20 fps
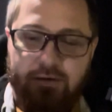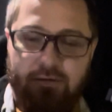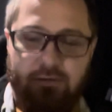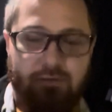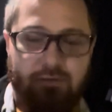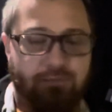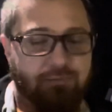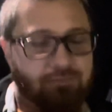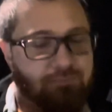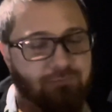
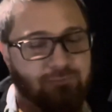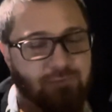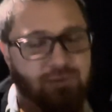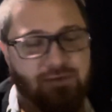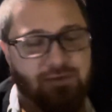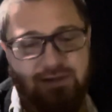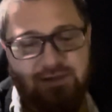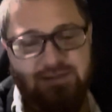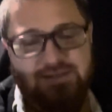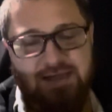or
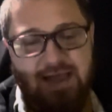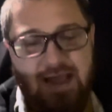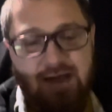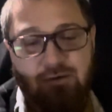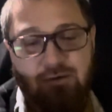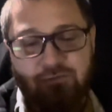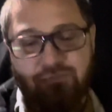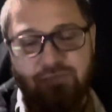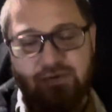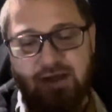really a
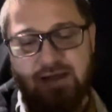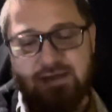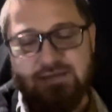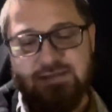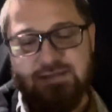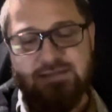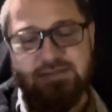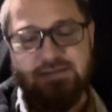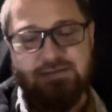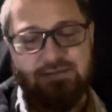sacrifice
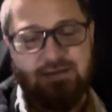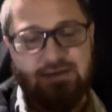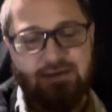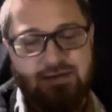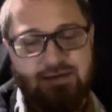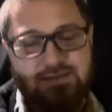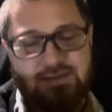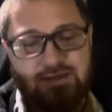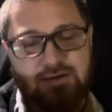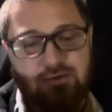is like
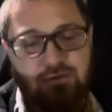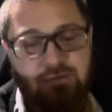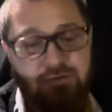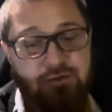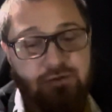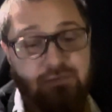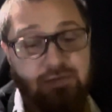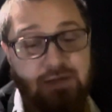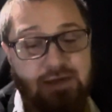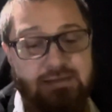I said
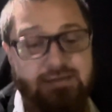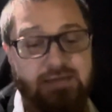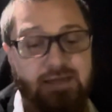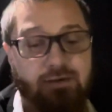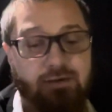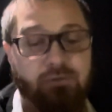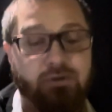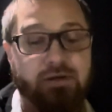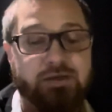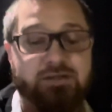earlier, you've got to
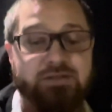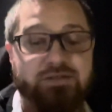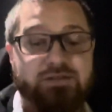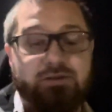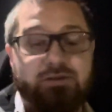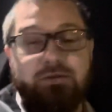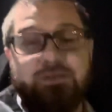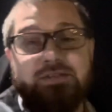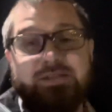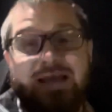take risks.
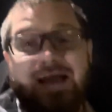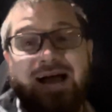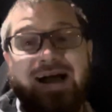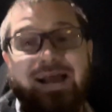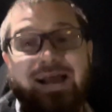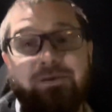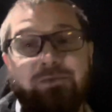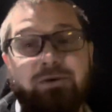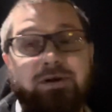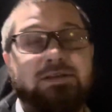So it's
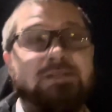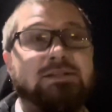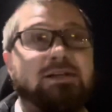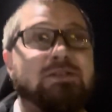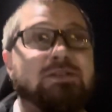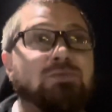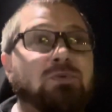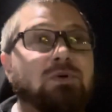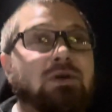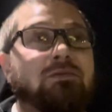high risk.
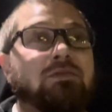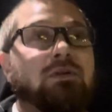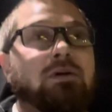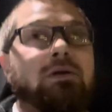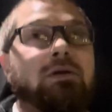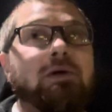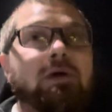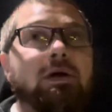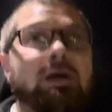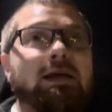It's one of
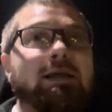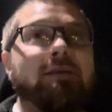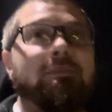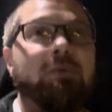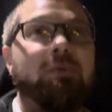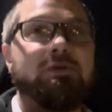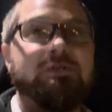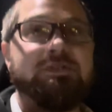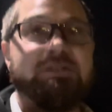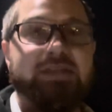the
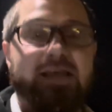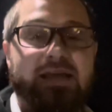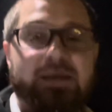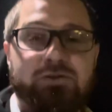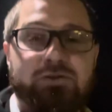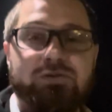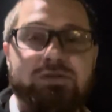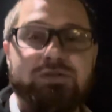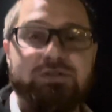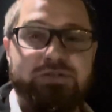most
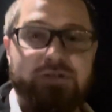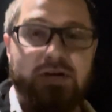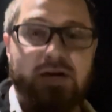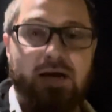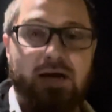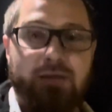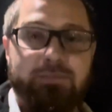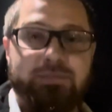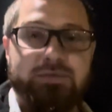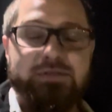dangerous
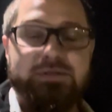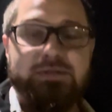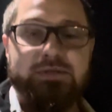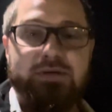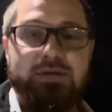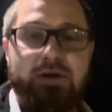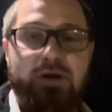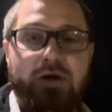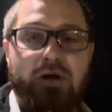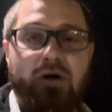jobs
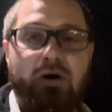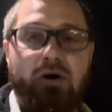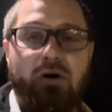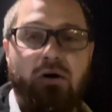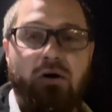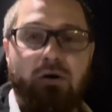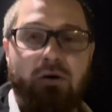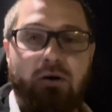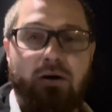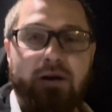
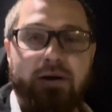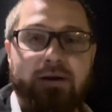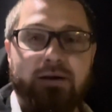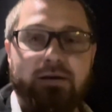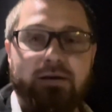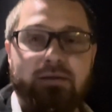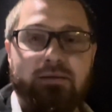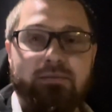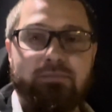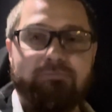
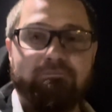on